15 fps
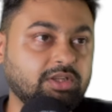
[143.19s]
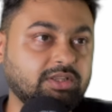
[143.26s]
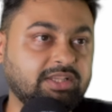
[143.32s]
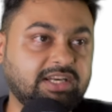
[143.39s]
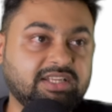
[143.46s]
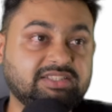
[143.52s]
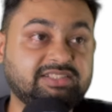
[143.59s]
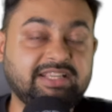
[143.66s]

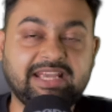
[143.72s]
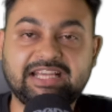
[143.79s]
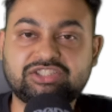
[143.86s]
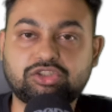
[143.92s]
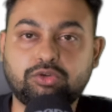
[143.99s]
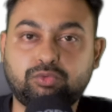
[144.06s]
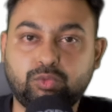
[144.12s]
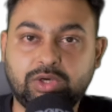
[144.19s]
that is the
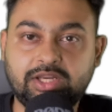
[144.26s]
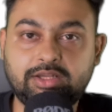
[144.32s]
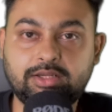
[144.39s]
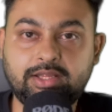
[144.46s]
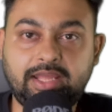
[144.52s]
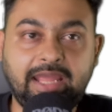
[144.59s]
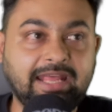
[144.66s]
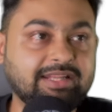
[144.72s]
hash of 1
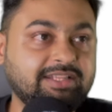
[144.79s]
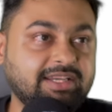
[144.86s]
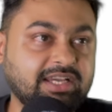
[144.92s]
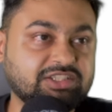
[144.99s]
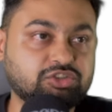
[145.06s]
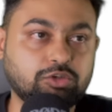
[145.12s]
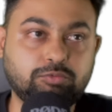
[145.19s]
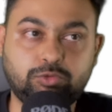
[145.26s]
and the
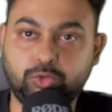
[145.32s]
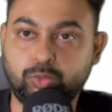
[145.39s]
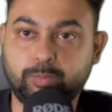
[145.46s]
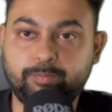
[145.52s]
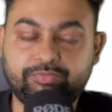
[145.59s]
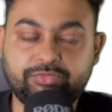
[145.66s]
hash of 2.